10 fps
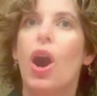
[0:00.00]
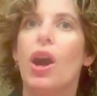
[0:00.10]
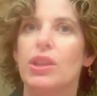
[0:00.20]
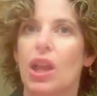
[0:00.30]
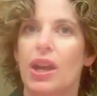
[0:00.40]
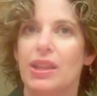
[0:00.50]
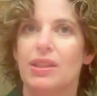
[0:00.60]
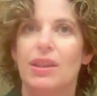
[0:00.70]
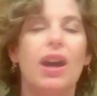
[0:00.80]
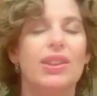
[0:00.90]

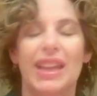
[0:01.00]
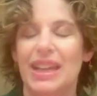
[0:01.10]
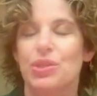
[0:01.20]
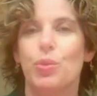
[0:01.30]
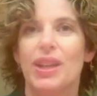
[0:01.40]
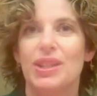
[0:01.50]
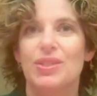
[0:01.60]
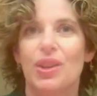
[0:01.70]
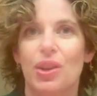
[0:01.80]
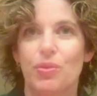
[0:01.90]
on-land
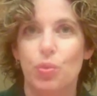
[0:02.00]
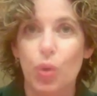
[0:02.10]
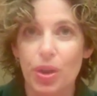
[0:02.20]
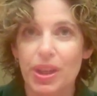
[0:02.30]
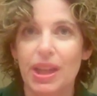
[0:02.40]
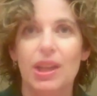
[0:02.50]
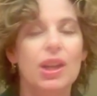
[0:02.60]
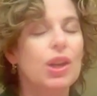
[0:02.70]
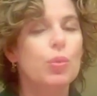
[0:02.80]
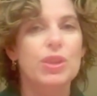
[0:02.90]
ways of working,
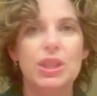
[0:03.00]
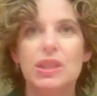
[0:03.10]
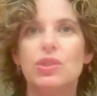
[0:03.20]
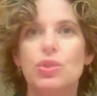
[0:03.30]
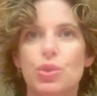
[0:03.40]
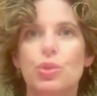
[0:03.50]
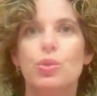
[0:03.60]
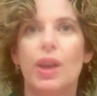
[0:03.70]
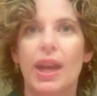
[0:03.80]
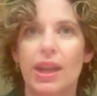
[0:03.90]
which isn't
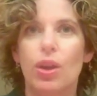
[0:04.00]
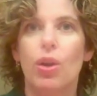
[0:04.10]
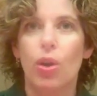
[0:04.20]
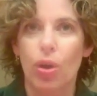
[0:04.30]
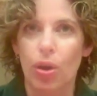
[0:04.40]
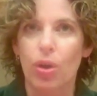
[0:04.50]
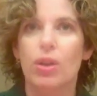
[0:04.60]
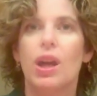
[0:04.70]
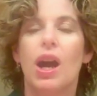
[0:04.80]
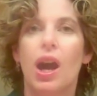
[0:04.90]
true at all.
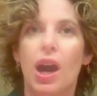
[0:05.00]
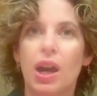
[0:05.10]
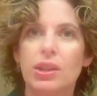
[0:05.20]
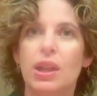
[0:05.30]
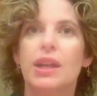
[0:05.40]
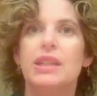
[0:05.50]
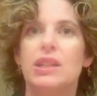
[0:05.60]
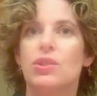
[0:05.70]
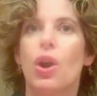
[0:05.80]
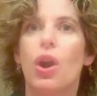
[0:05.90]
Online
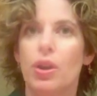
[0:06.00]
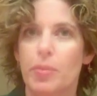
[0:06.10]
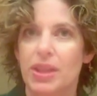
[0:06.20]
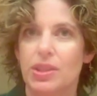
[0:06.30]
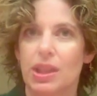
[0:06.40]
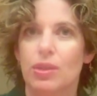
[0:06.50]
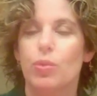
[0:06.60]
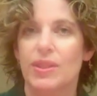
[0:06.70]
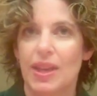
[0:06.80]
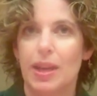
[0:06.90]
is augmenting
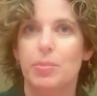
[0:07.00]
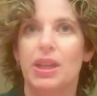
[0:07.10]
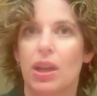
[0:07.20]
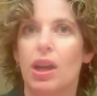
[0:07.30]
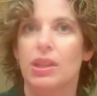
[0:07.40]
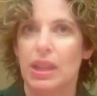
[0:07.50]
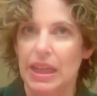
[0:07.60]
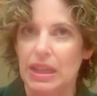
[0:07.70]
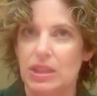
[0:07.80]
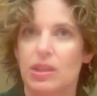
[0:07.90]
what's happening on
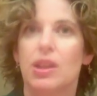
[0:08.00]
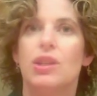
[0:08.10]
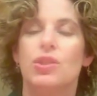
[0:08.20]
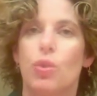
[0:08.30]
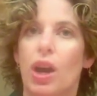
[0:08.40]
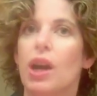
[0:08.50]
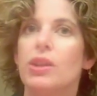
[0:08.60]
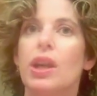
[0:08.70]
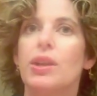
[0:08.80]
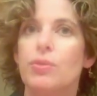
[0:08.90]
land. So
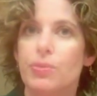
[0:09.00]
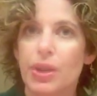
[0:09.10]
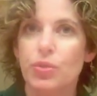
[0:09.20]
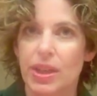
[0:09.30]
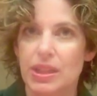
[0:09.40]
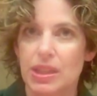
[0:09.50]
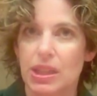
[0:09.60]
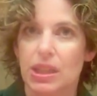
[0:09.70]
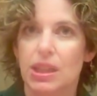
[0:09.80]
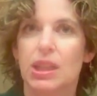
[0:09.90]
online
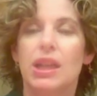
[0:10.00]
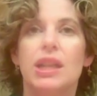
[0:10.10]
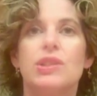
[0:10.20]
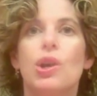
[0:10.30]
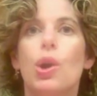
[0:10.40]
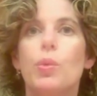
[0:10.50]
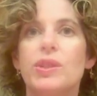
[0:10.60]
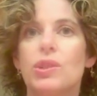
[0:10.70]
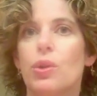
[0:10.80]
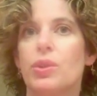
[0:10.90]
fundraising is
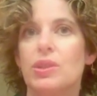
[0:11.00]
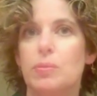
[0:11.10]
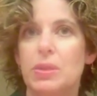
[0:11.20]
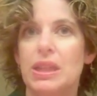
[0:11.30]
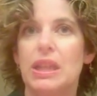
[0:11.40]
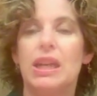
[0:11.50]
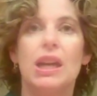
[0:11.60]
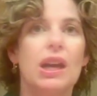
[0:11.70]
always going to be